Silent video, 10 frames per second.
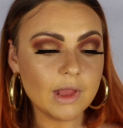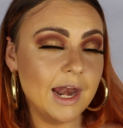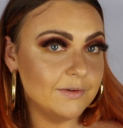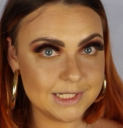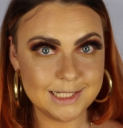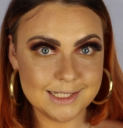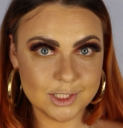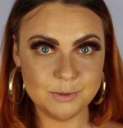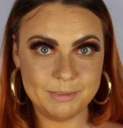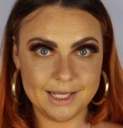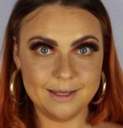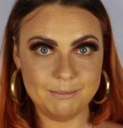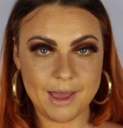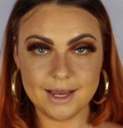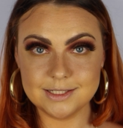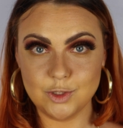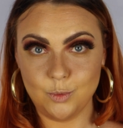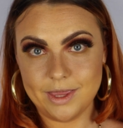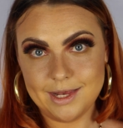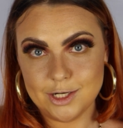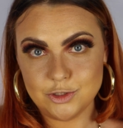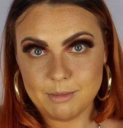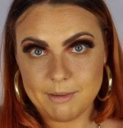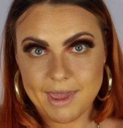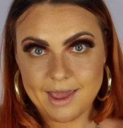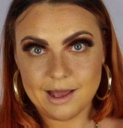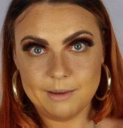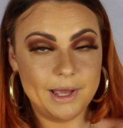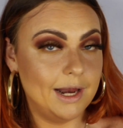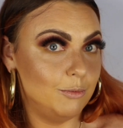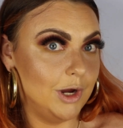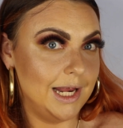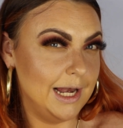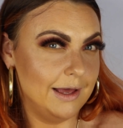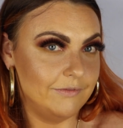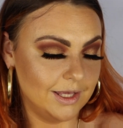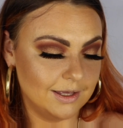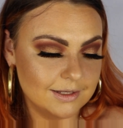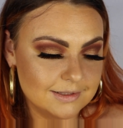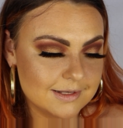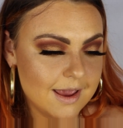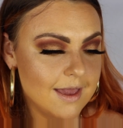and I've seen such a big impact in the way that I do my makeup, and I'm really loving it.